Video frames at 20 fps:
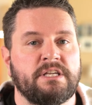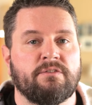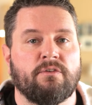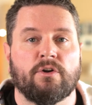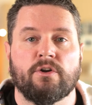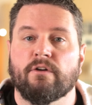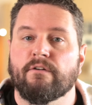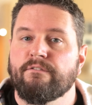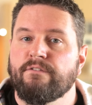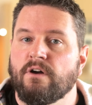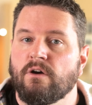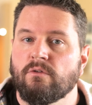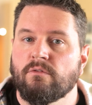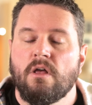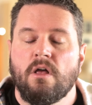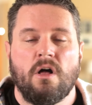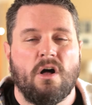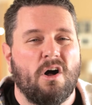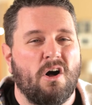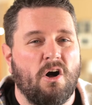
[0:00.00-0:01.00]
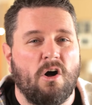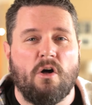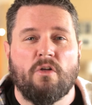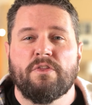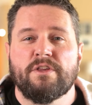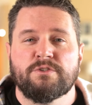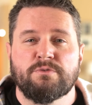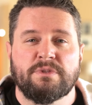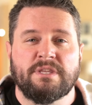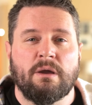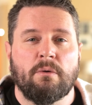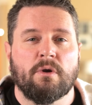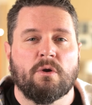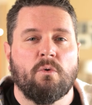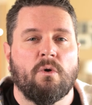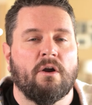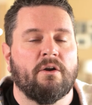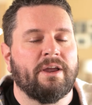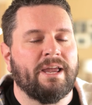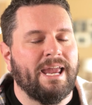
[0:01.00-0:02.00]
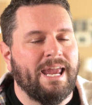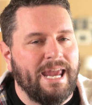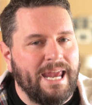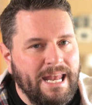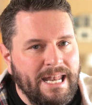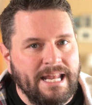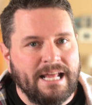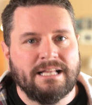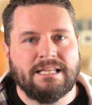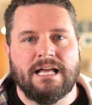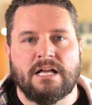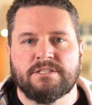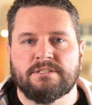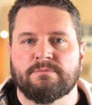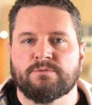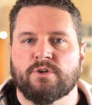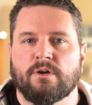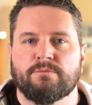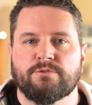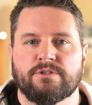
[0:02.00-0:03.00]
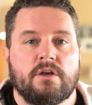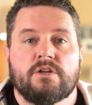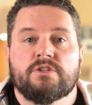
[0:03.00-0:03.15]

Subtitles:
on your phone. All this without requiring any cloud subscription.